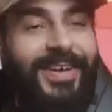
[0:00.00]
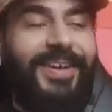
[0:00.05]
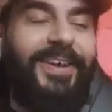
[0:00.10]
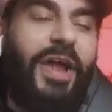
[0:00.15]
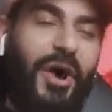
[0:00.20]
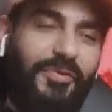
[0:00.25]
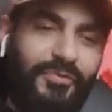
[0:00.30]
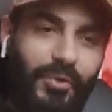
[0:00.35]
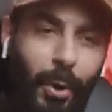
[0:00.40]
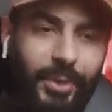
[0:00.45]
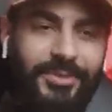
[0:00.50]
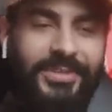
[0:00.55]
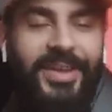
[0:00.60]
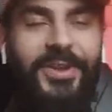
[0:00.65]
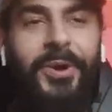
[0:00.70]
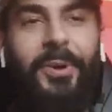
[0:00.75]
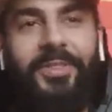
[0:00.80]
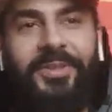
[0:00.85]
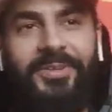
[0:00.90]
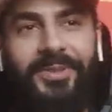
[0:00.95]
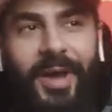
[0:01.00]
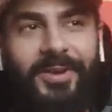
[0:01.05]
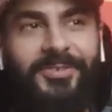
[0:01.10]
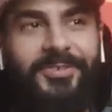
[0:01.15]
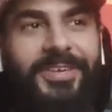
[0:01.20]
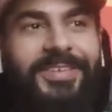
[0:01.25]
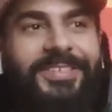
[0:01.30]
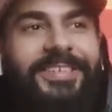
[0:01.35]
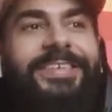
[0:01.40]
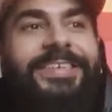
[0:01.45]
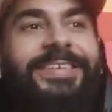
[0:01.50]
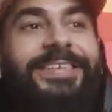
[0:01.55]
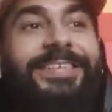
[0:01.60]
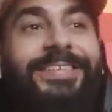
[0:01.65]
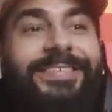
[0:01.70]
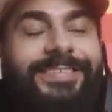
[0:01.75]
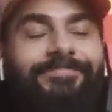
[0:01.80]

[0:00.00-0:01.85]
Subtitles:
Now, of course, I know the Doctor isn't